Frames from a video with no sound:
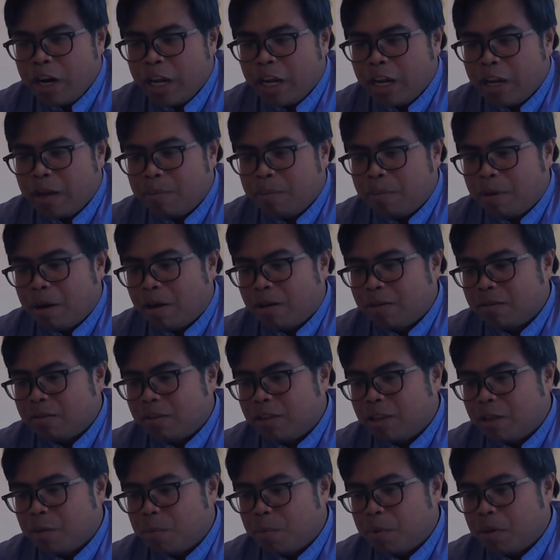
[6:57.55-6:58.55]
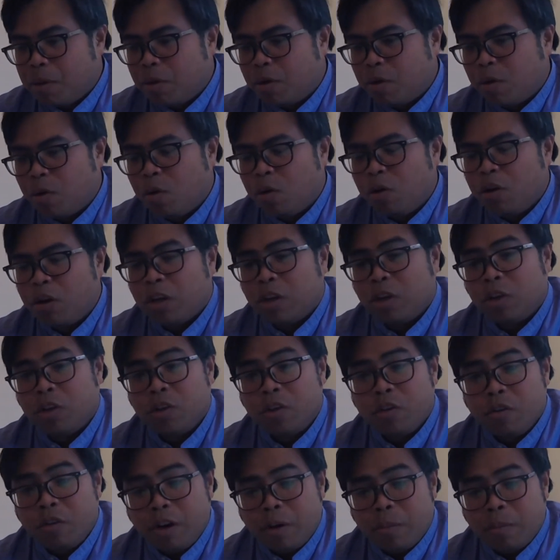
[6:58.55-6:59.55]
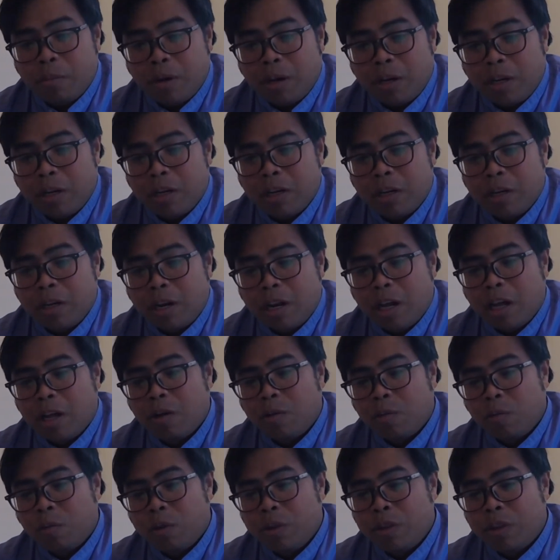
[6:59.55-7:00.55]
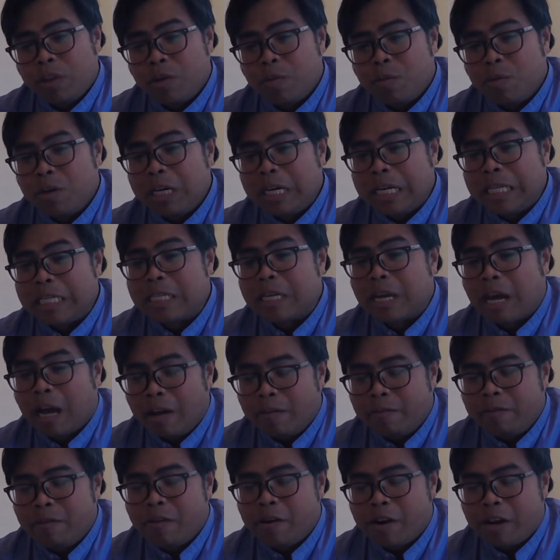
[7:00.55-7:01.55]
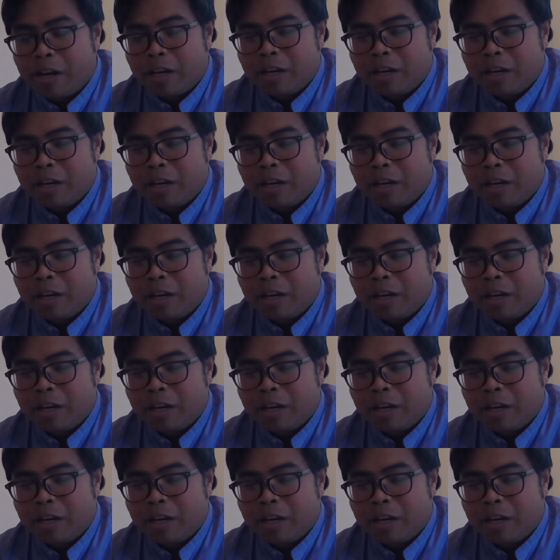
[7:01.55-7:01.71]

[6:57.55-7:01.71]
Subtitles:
about the Pythagorean theorem, and when they were discovering